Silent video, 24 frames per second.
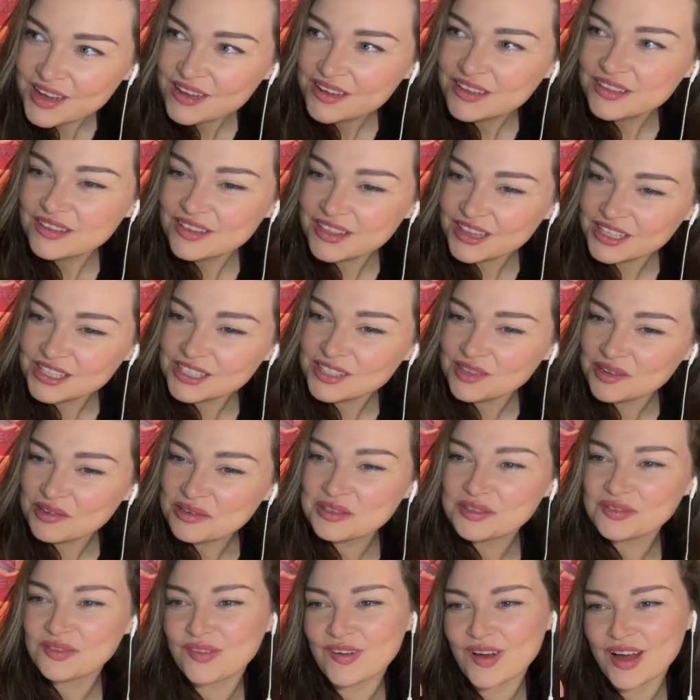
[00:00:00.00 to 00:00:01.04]
This
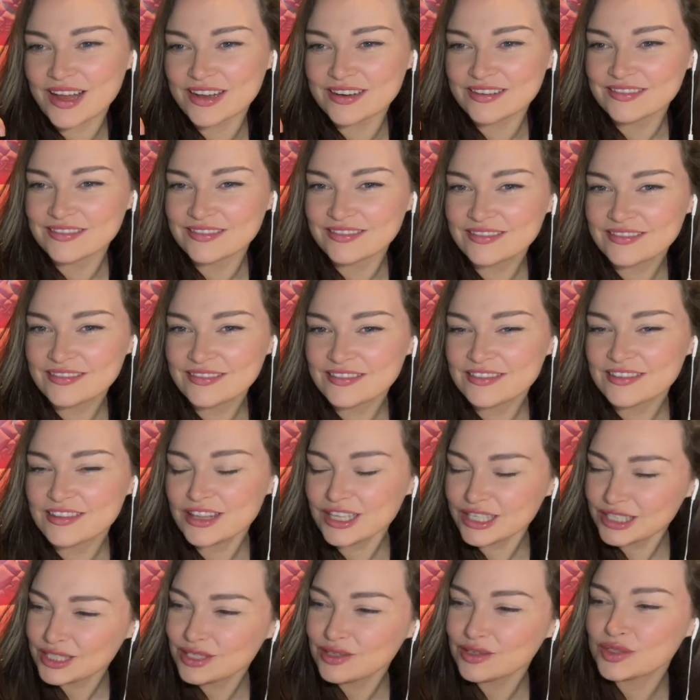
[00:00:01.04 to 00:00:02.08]
looks fun.
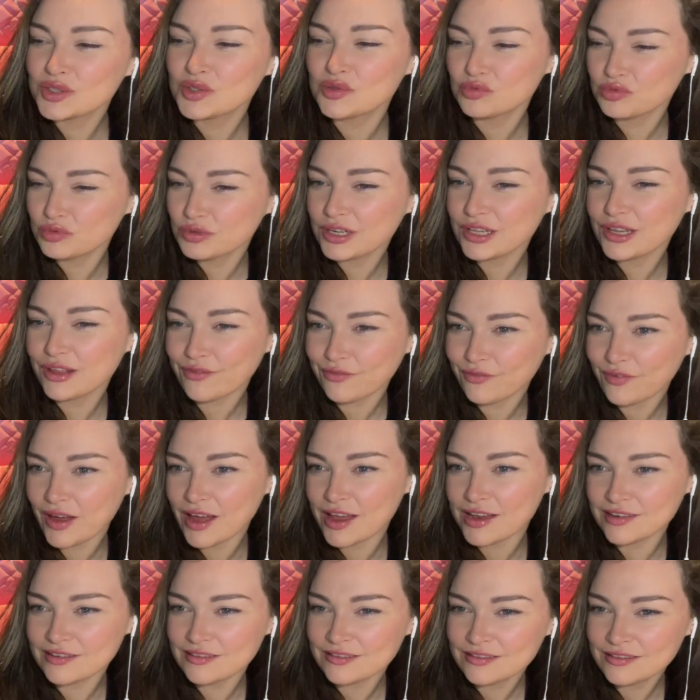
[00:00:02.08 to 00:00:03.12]
This looks really
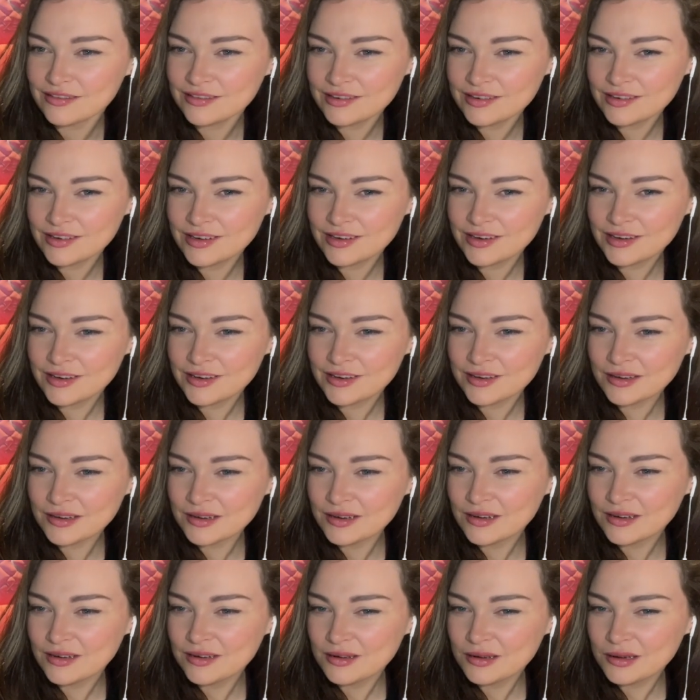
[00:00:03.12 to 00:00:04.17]
fun.
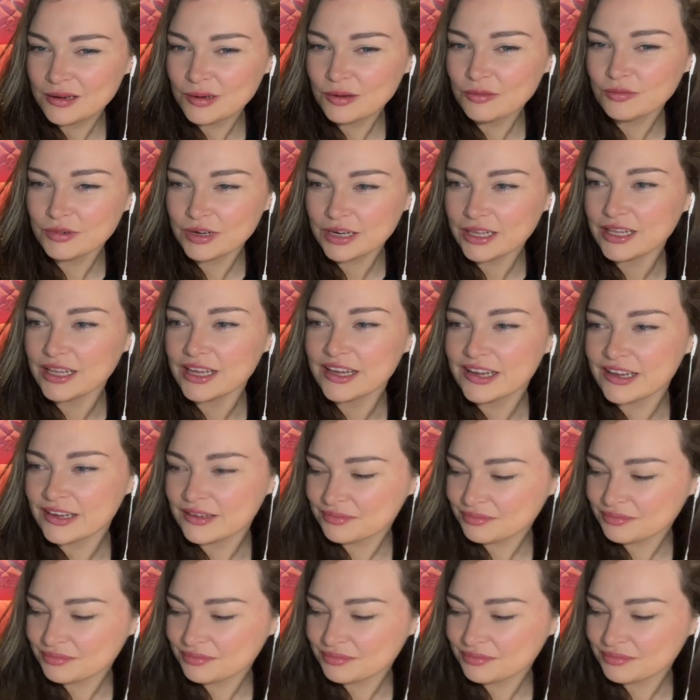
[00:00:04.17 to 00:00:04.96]
Really.